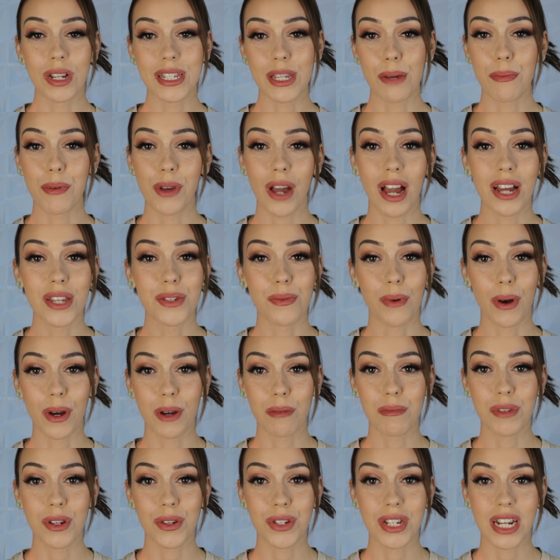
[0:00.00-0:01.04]
What's up, you guys?
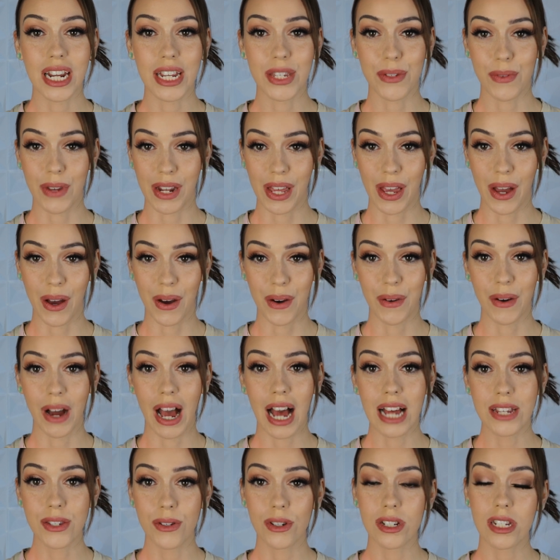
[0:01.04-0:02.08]
Welcome to today's video.
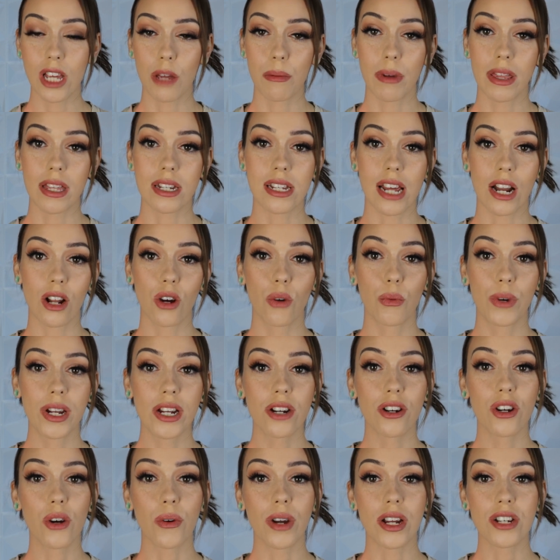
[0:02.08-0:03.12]
As you can tell by the title,
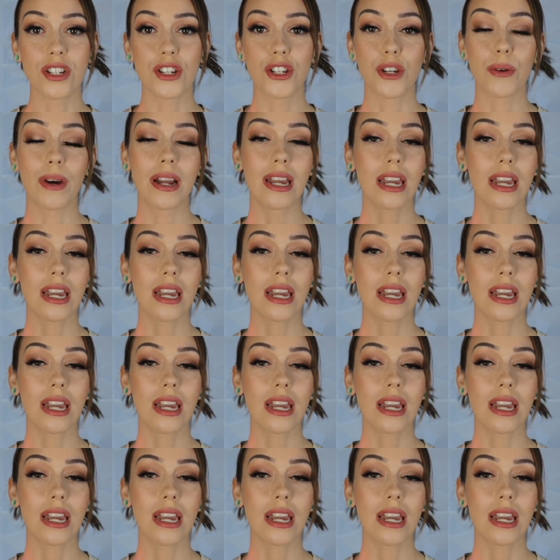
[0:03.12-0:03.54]
we are going to do